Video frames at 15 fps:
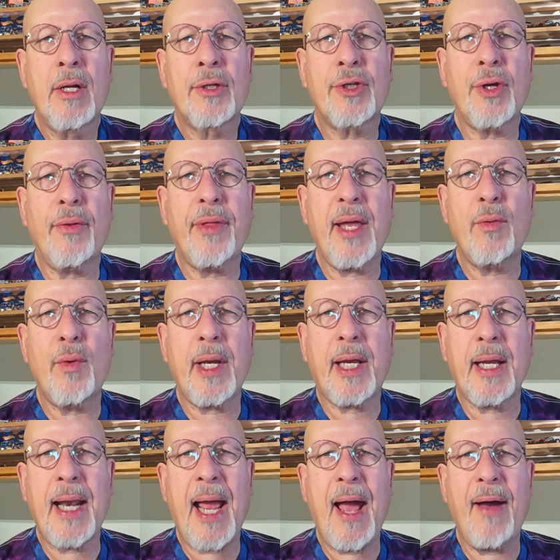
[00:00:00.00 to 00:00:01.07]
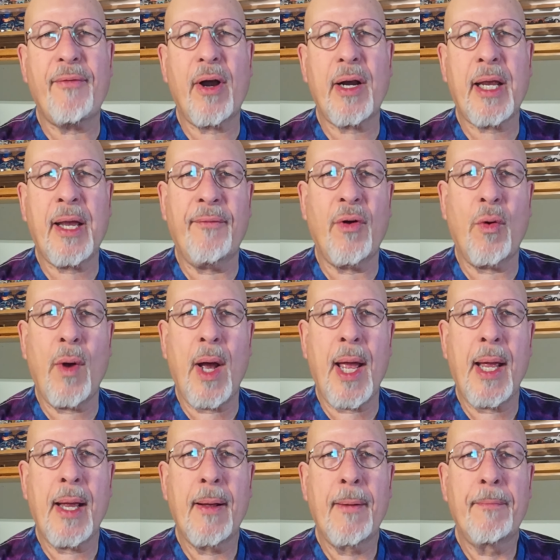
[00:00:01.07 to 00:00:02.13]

so then we can have our giveaway.